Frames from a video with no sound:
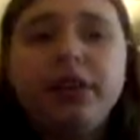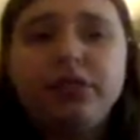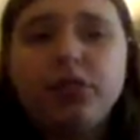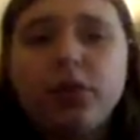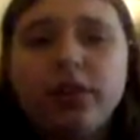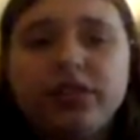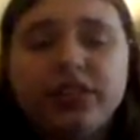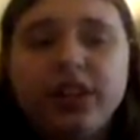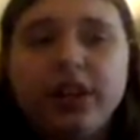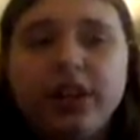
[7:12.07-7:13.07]
of
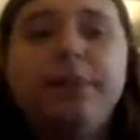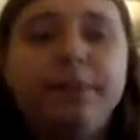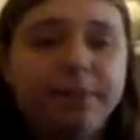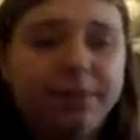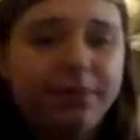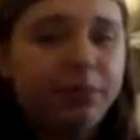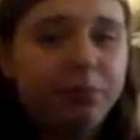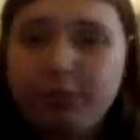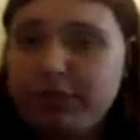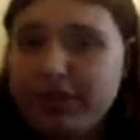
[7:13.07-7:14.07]
course, you know,
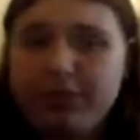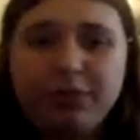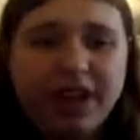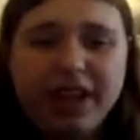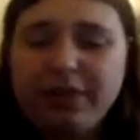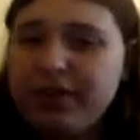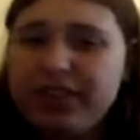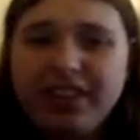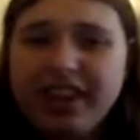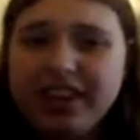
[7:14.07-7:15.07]

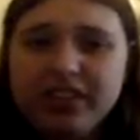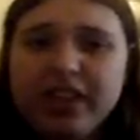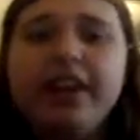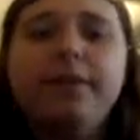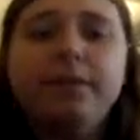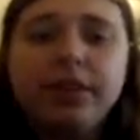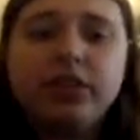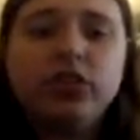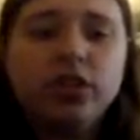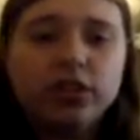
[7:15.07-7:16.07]
whether you like it or not,
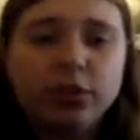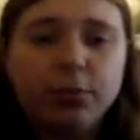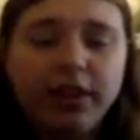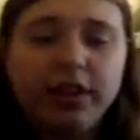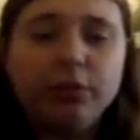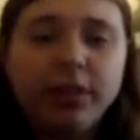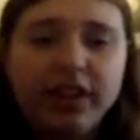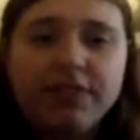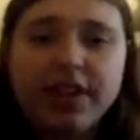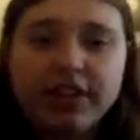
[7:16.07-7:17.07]
this is just a really,
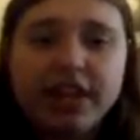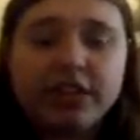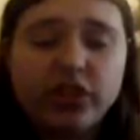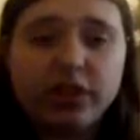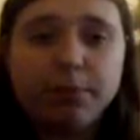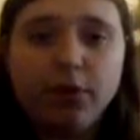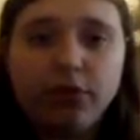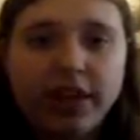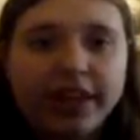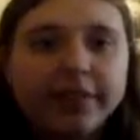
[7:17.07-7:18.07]
really fantastic
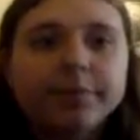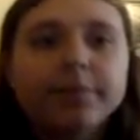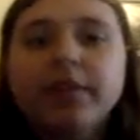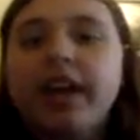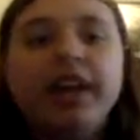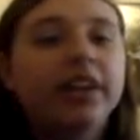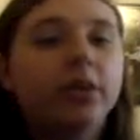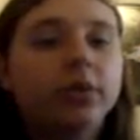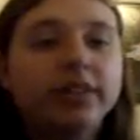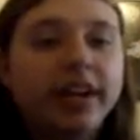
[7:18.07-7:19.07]
movie. And
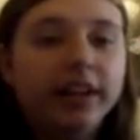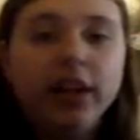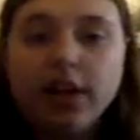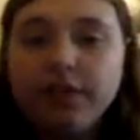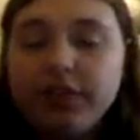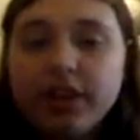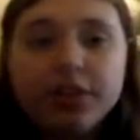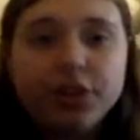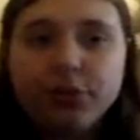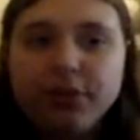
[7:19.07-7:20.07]
of course, I loved
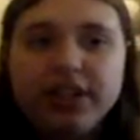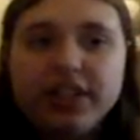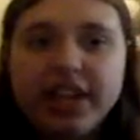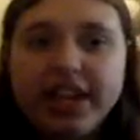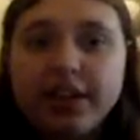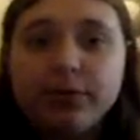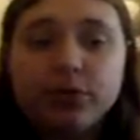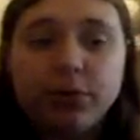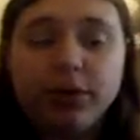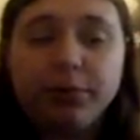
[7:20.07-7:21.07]
the 3D. It
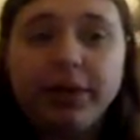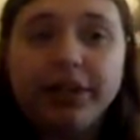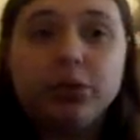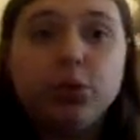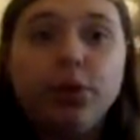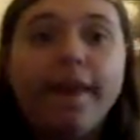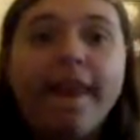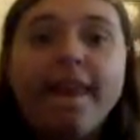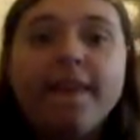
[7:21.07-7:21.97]
was really, really cool.